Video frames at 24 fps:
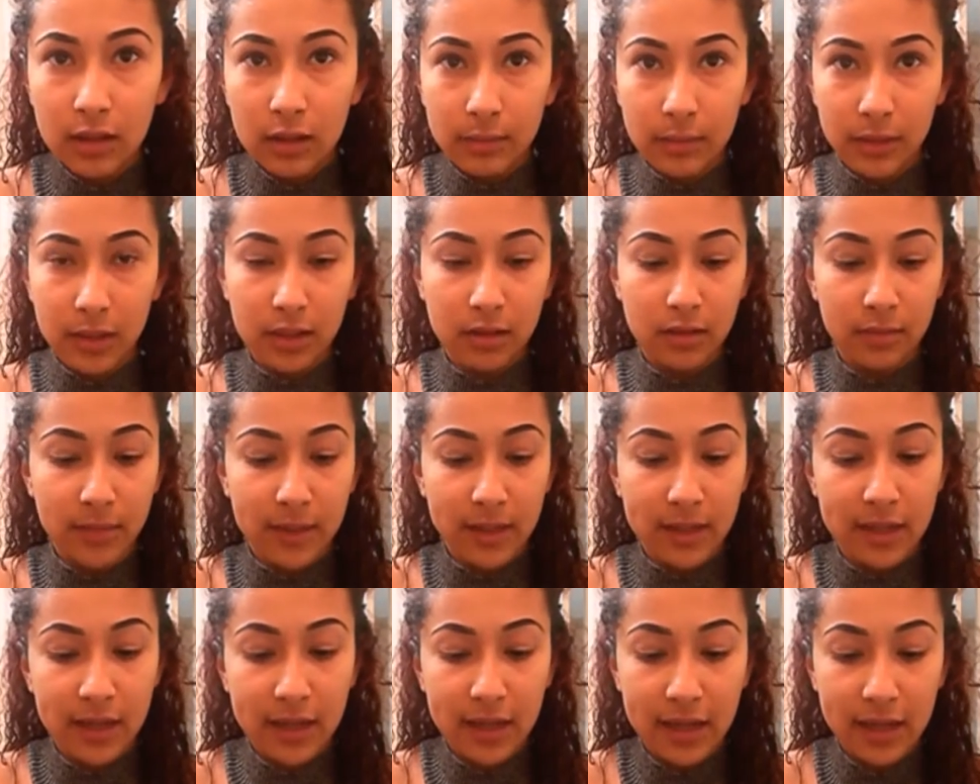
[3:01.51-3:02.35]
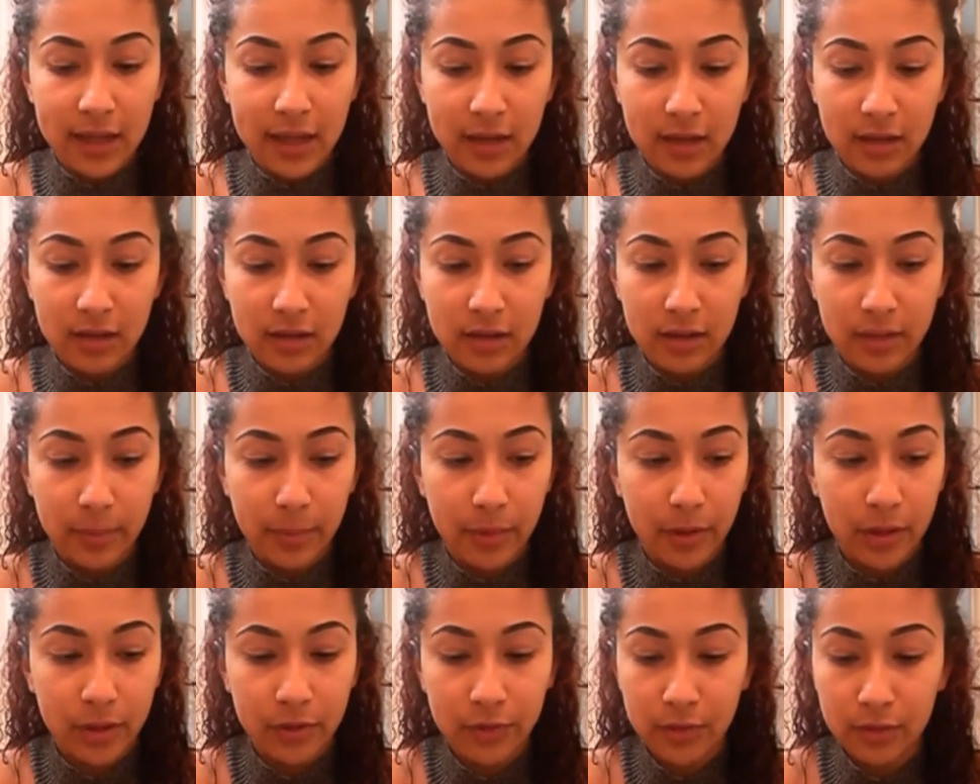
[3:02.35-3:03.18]
I'm going to be taking a
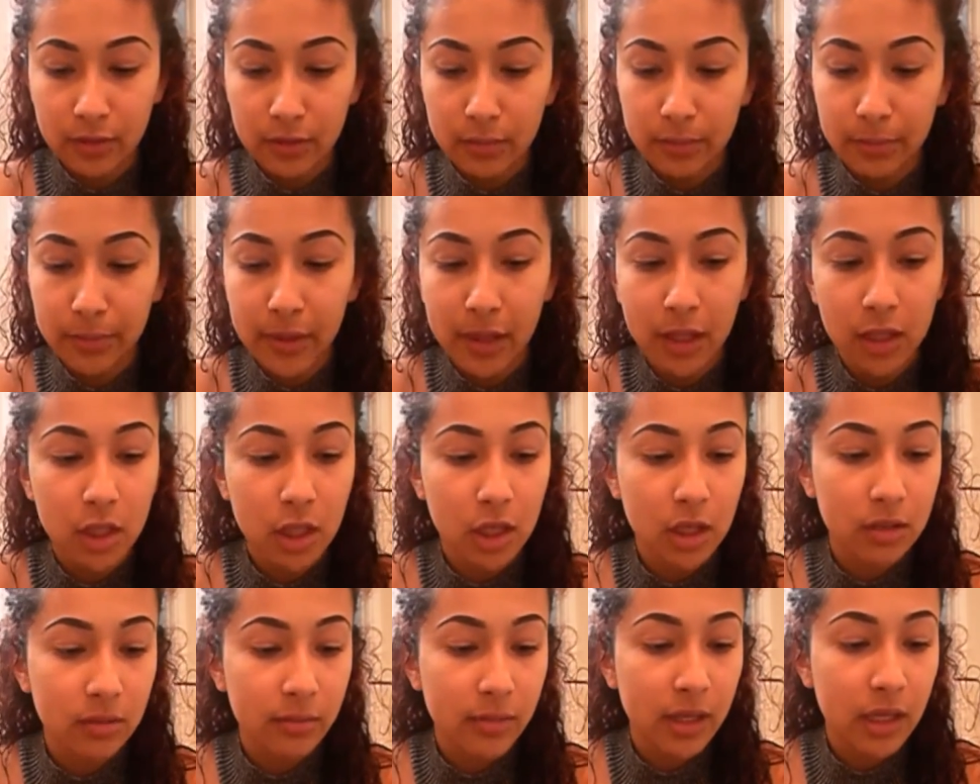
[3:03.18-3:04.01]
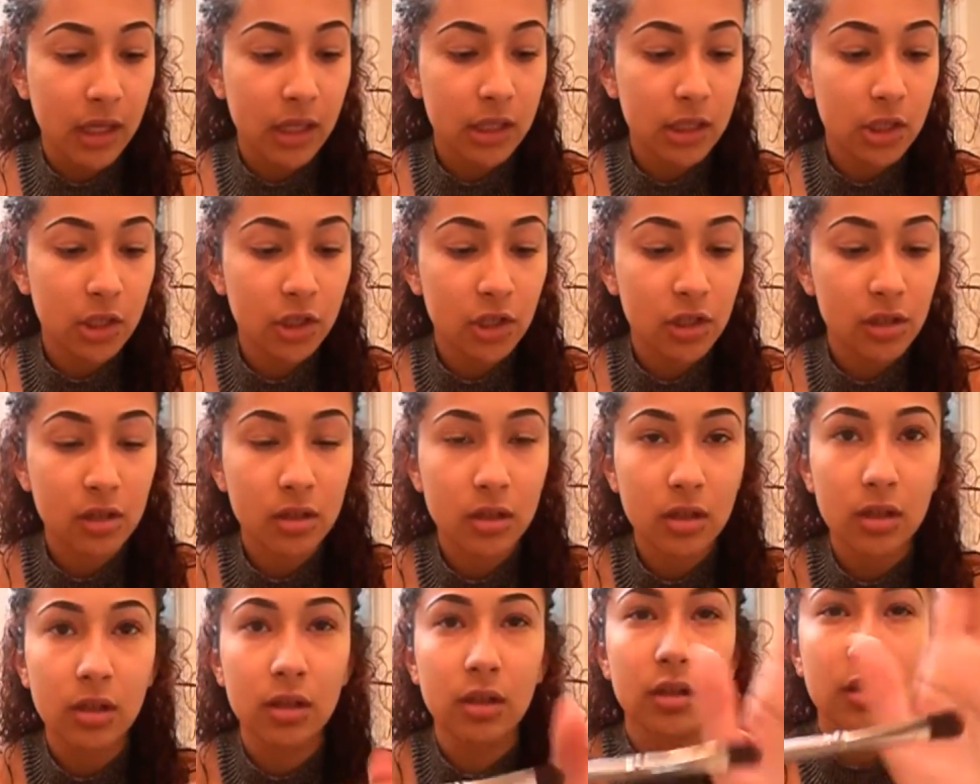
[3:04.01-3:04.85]
brush from Beige. It's just
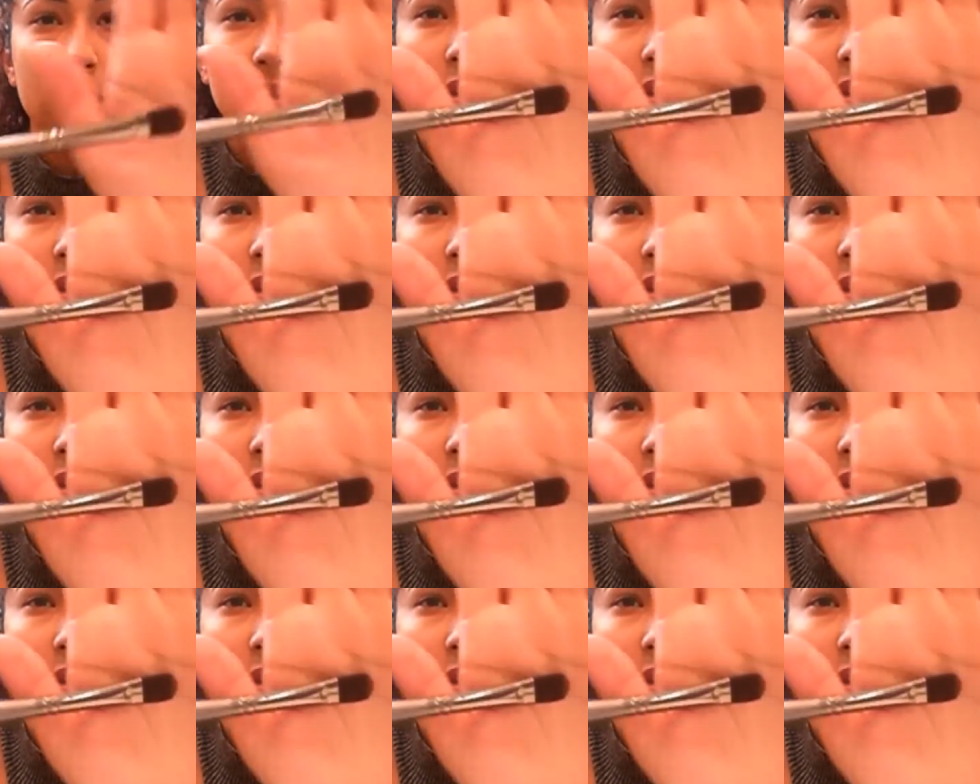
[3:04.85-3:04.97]
a